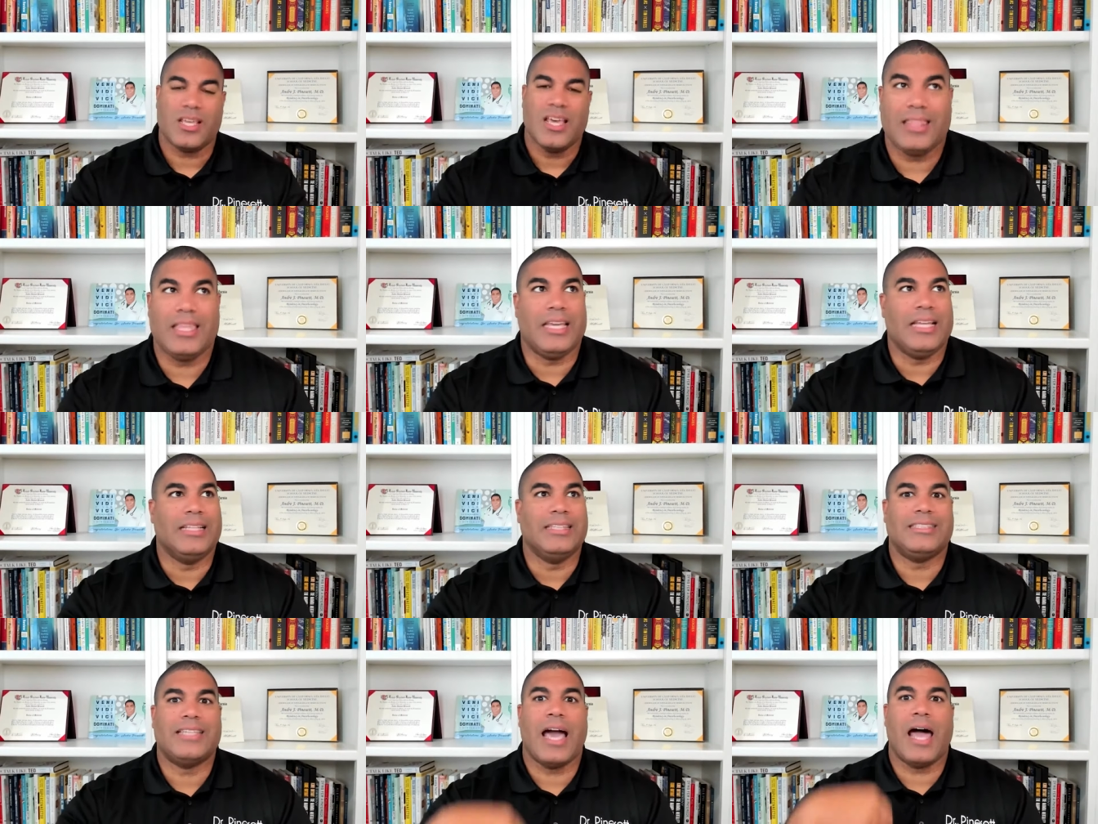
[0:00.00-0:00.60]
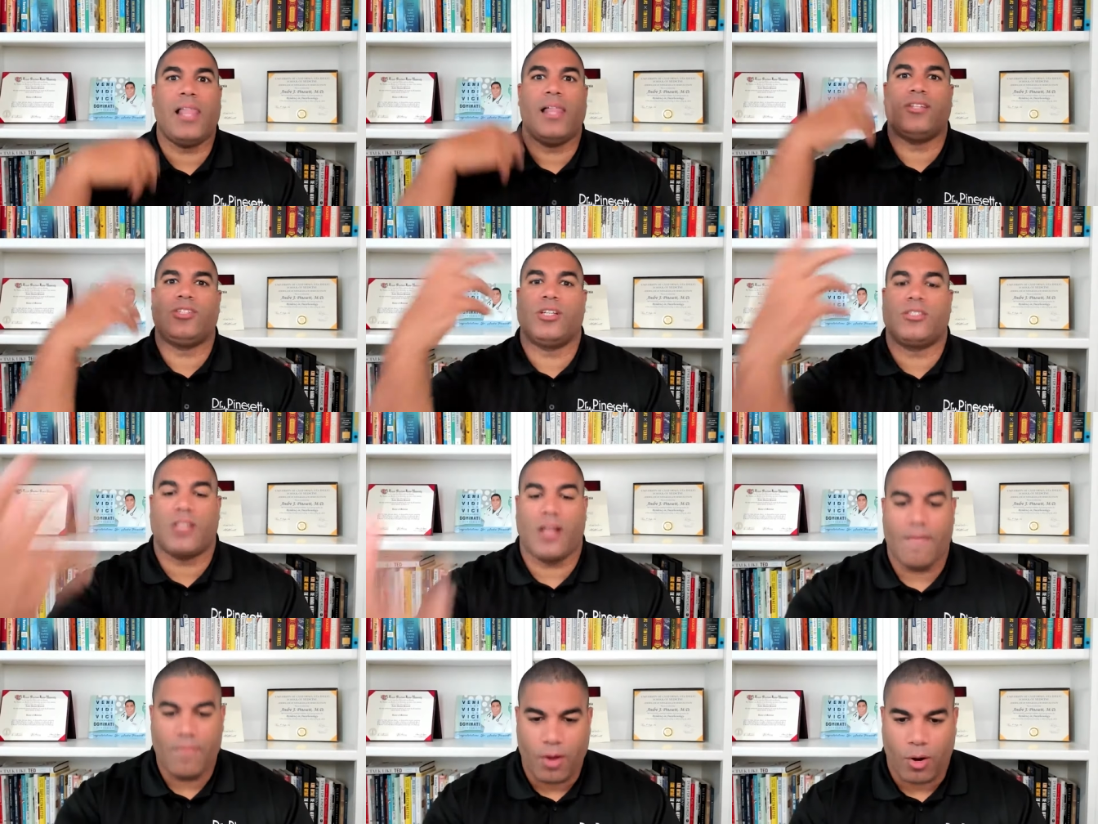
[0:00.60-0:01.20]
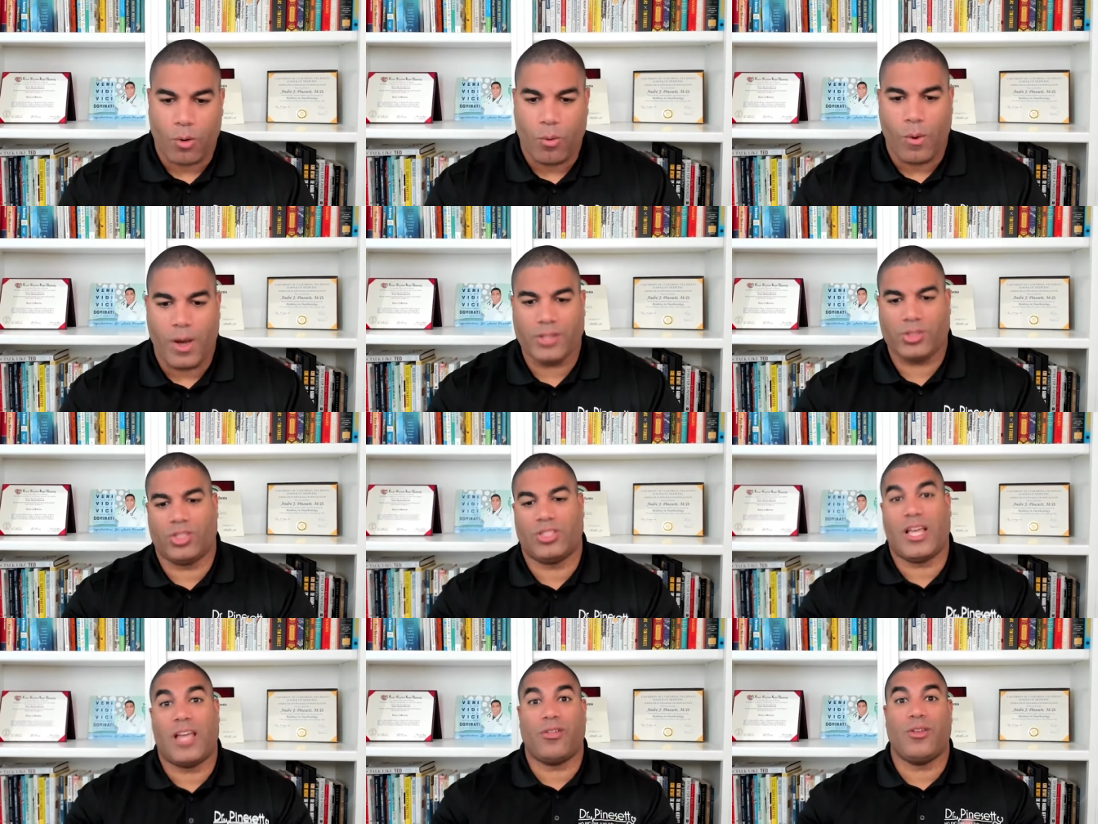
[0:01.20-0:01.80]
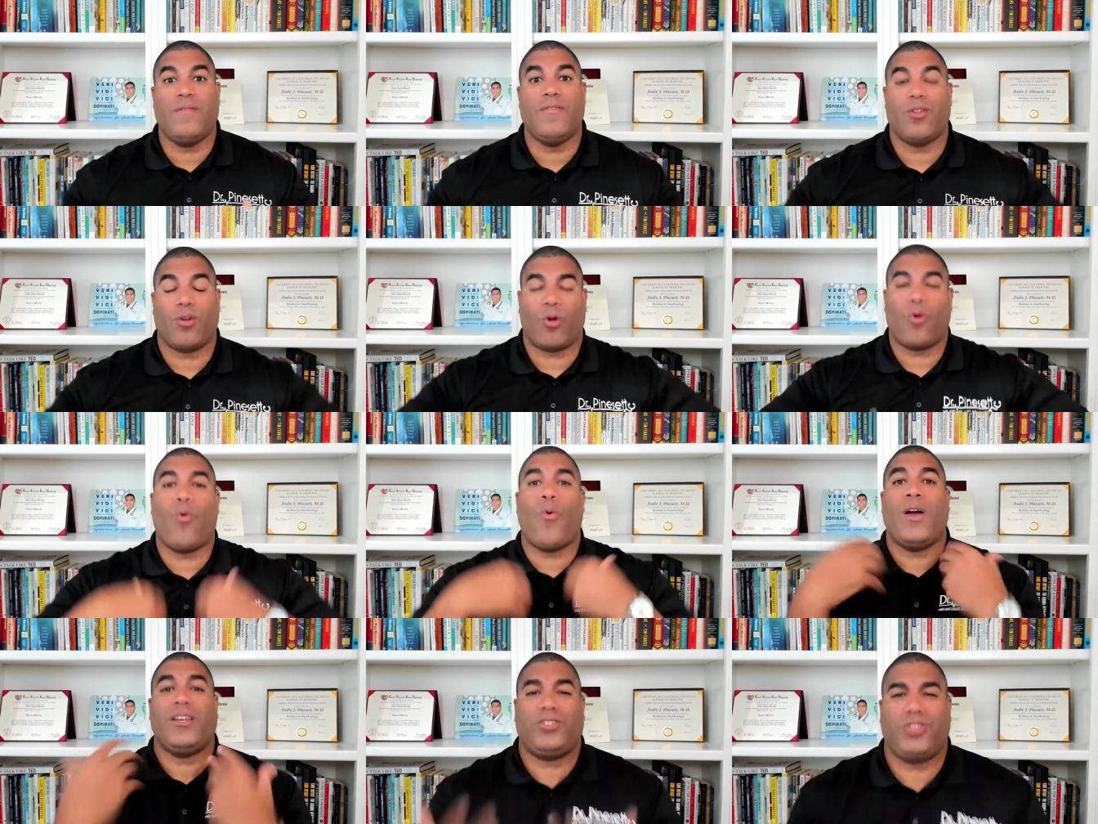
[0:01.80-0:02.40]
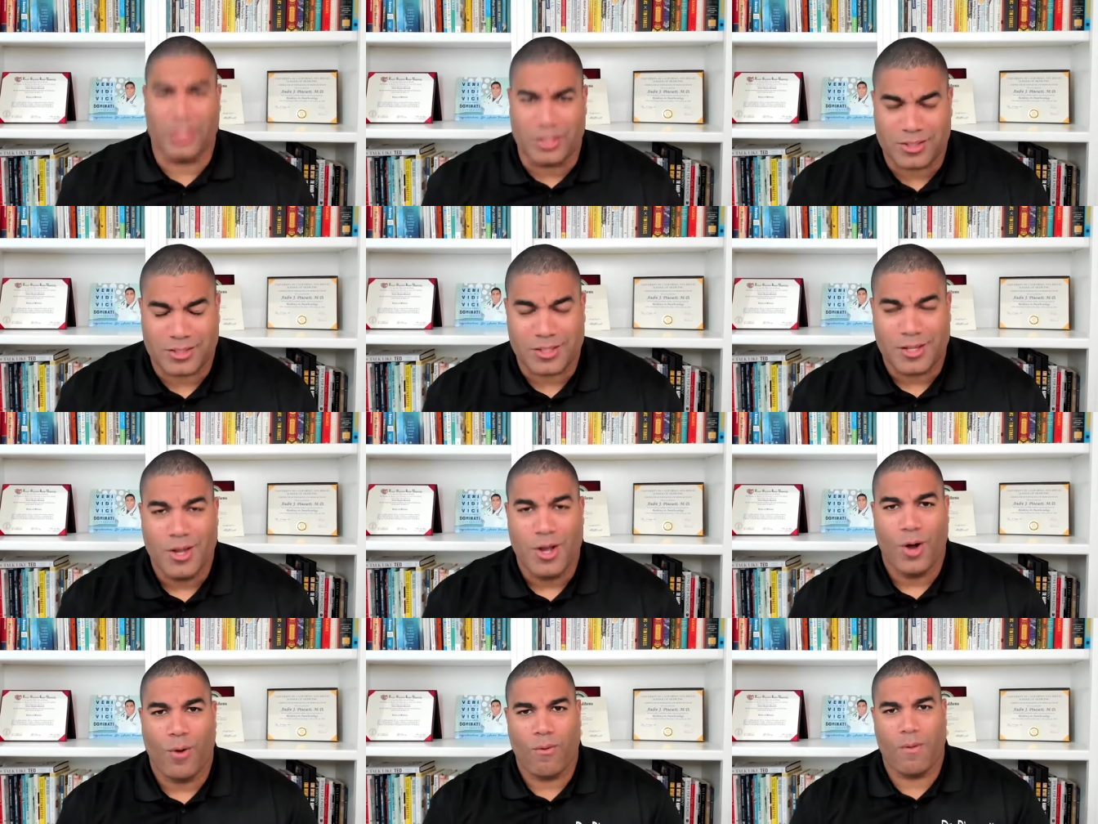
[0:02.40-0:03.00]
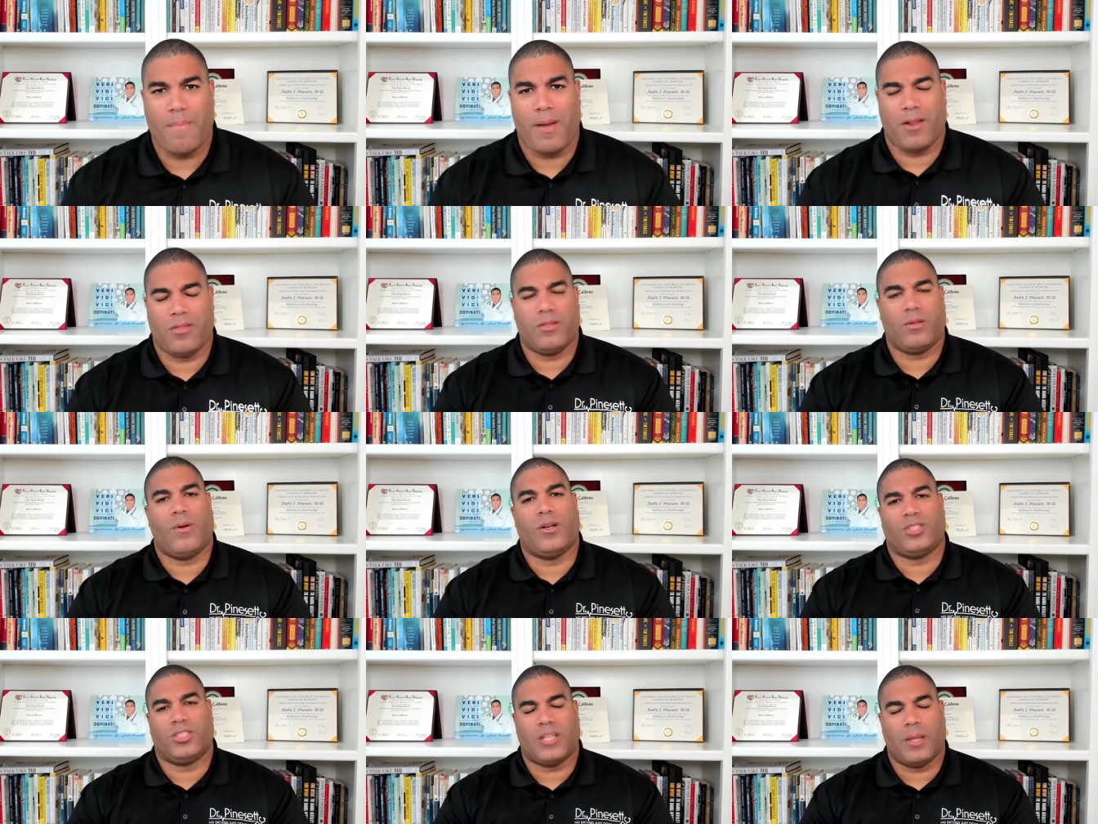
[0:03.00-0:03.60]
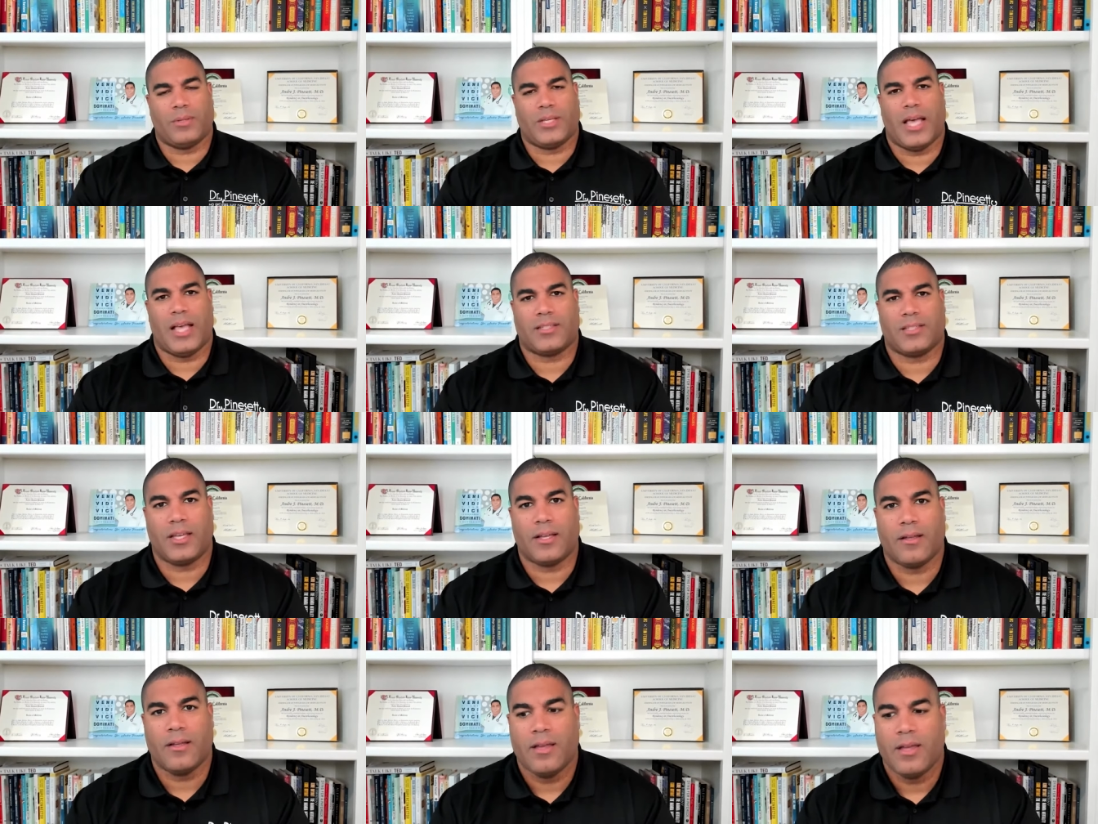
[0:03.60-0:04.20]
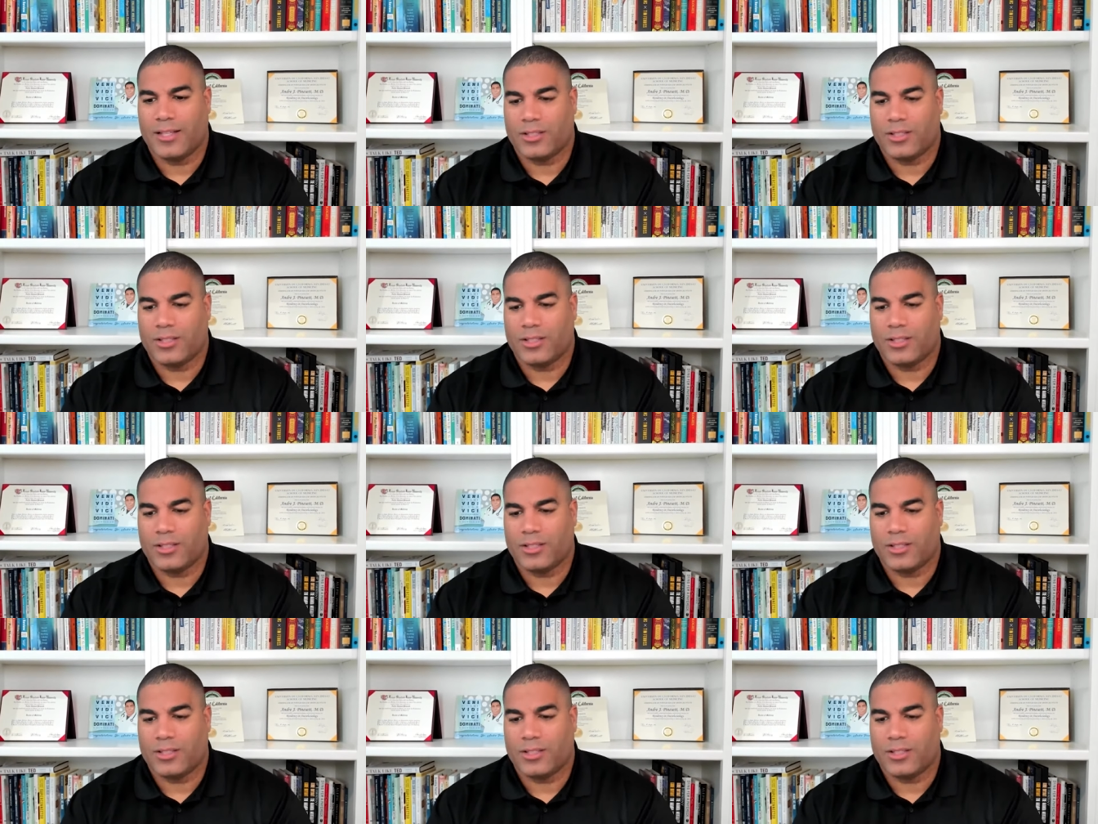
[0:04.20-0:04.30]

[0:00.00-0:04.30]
the intelligence of their questions, how even their questions were better than the questions I was asking.